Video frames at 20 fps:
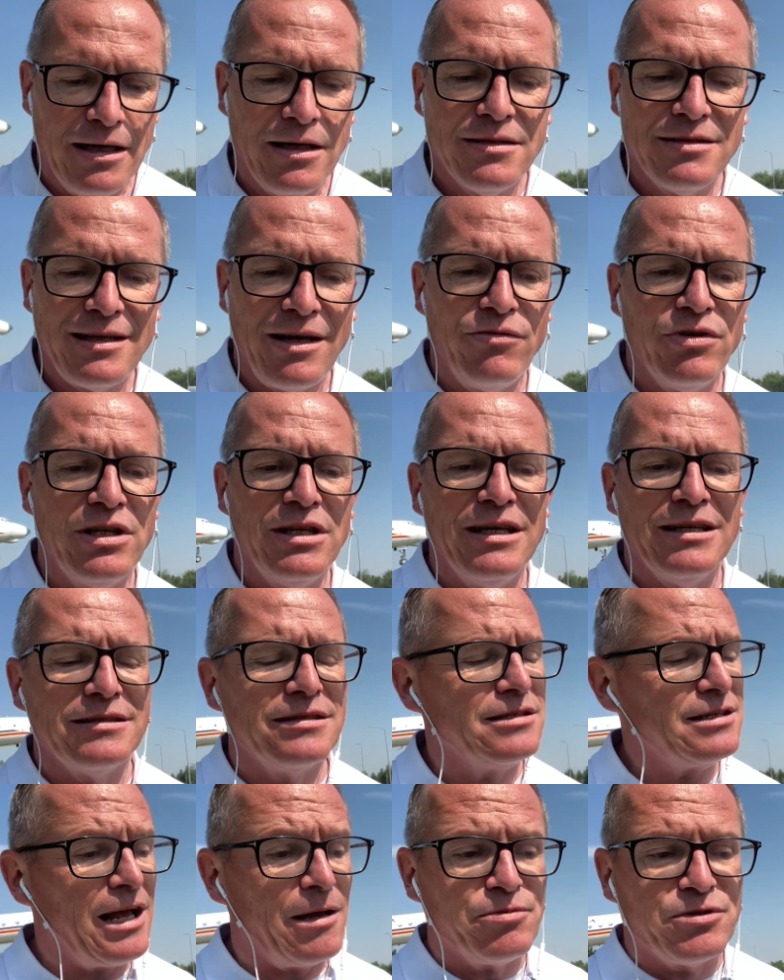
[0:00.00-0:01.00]
7 years
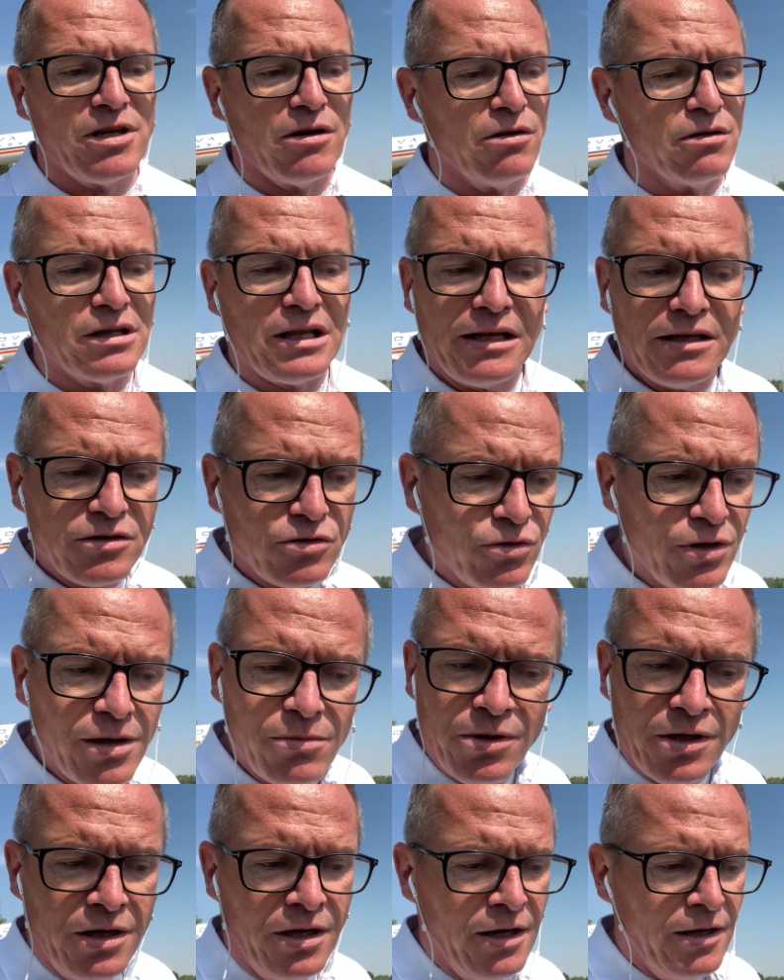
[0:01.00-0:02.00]
is absolutely
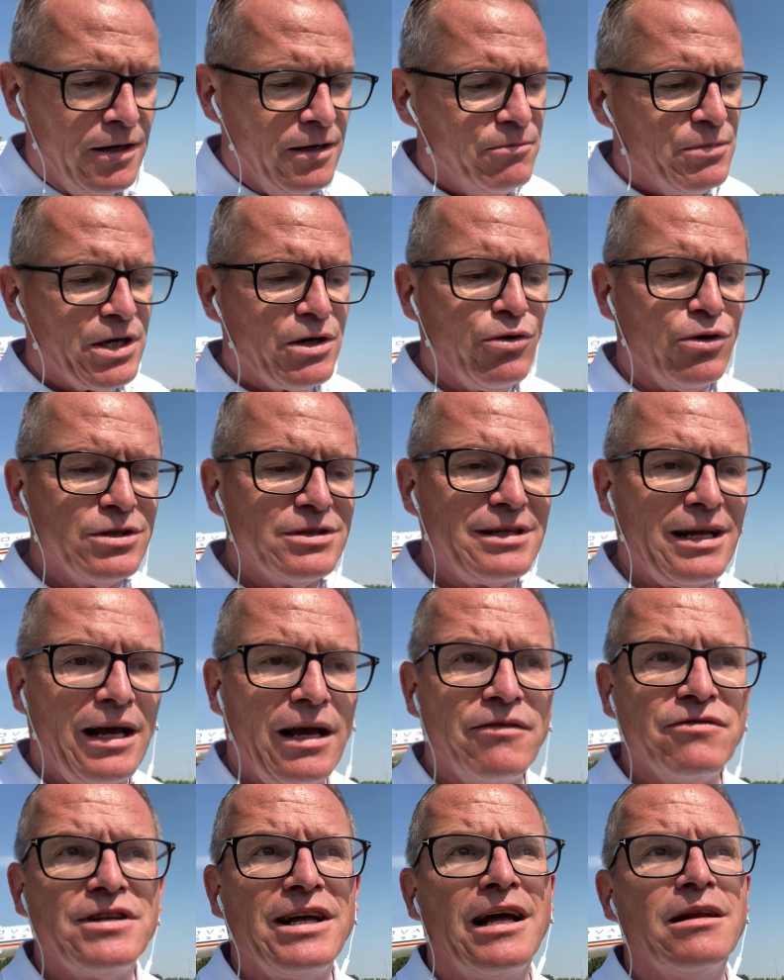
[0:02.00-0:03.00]
doable because they
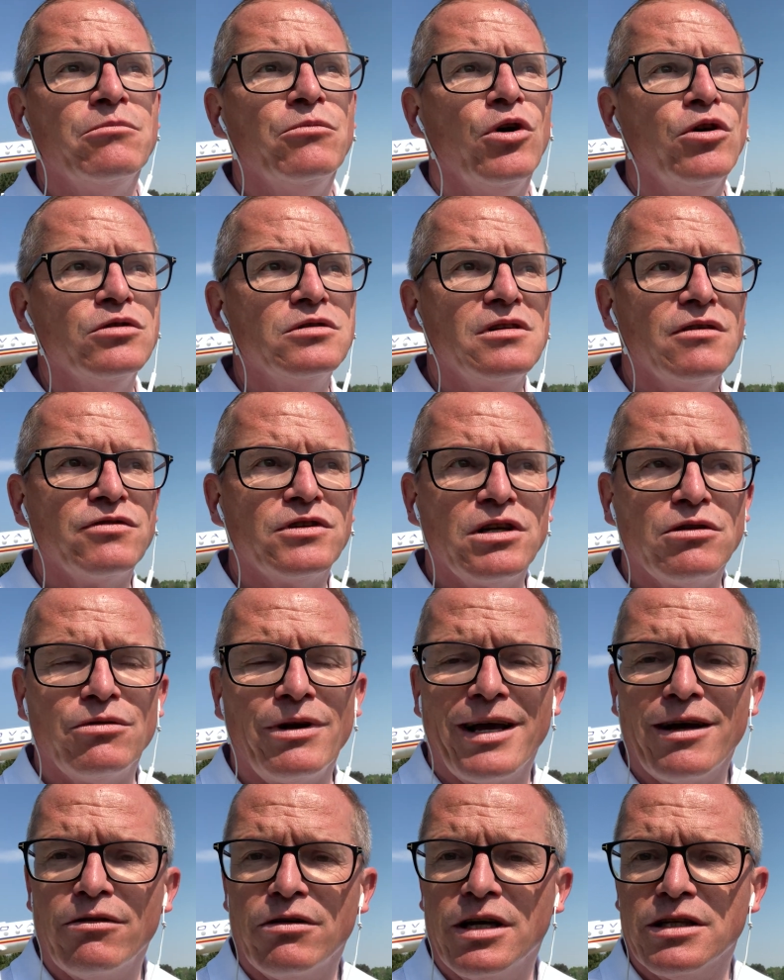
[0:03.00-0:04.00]
have done most of the
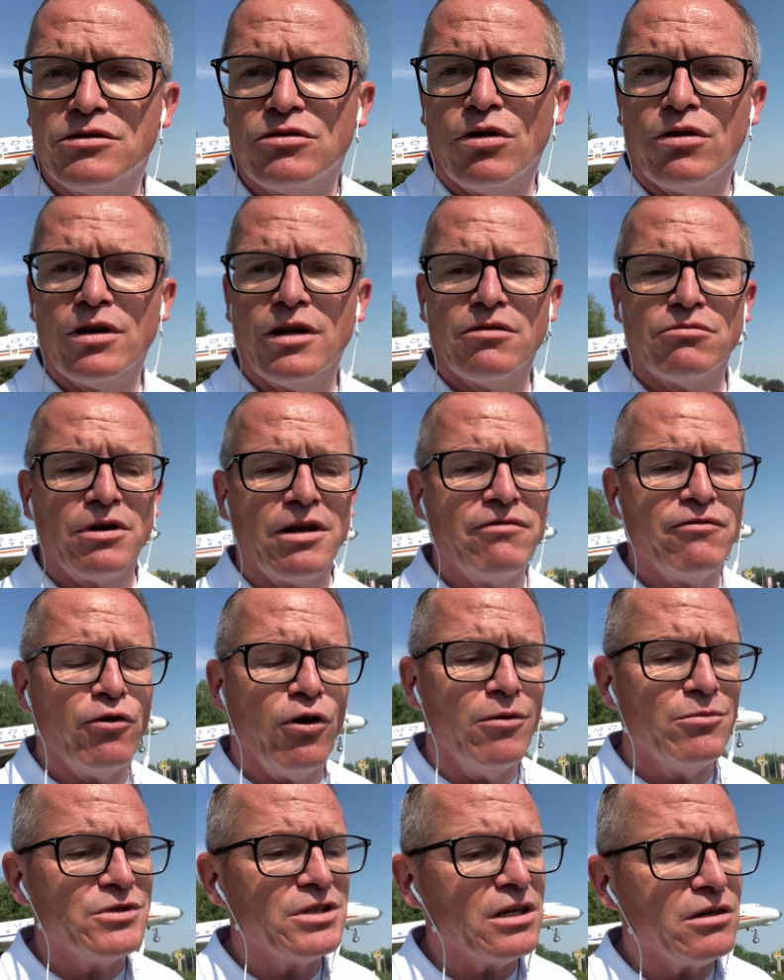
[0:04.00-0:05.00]
regulatory
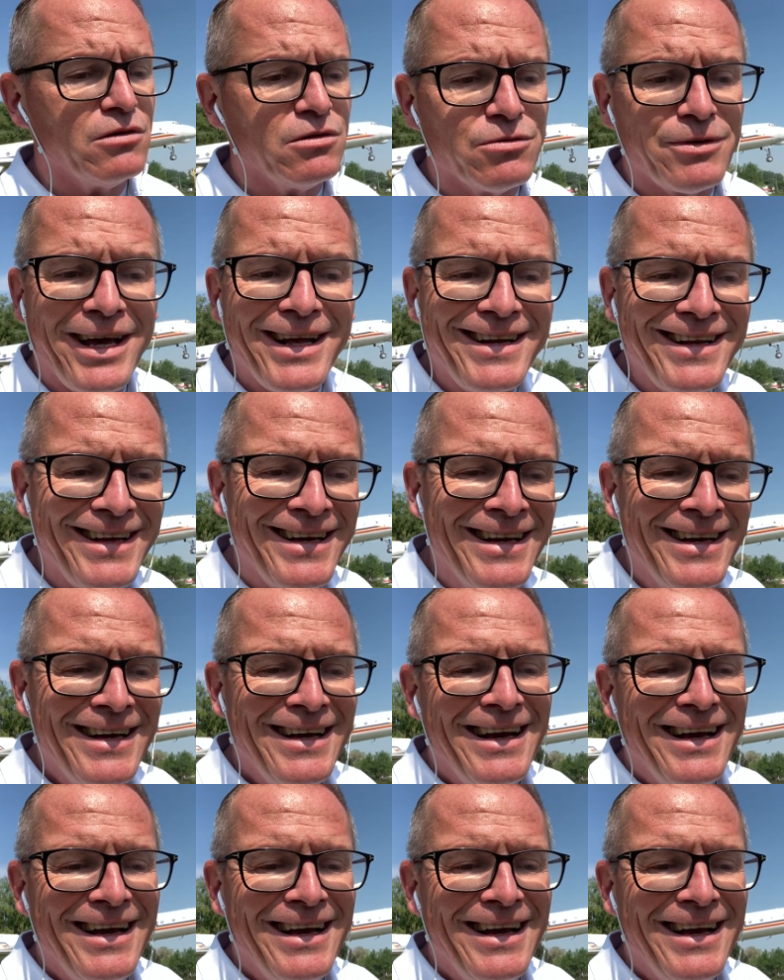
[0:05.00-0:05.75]
reforms already,